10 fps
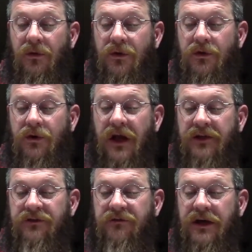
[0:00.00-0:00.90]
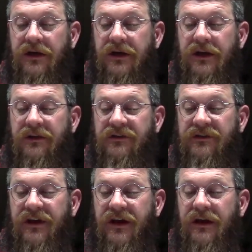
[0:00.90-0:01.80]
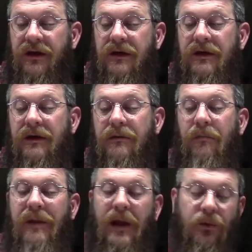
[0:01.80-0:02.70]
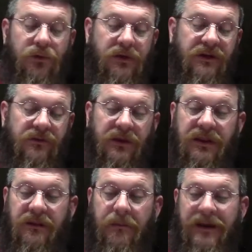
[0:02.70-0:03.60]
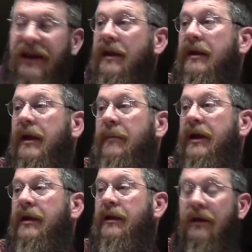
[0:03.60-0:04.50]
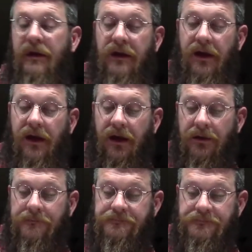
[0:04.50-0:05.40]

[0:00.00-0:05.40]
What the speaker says: cross various boundaries within the pandemic. So